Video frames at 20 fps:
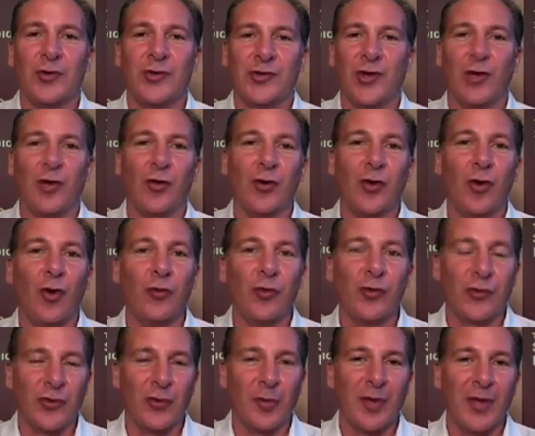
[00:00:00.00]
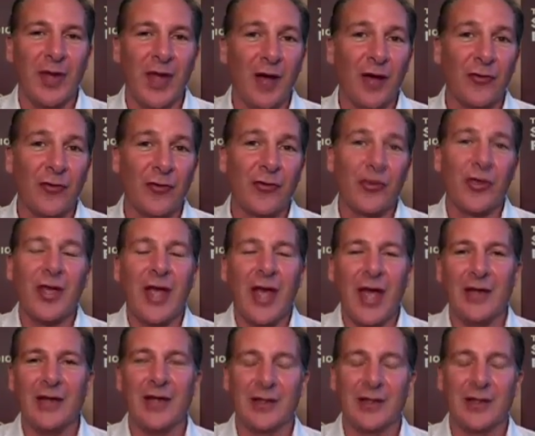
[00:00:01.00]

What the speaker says: you can always sell the gold to somebody else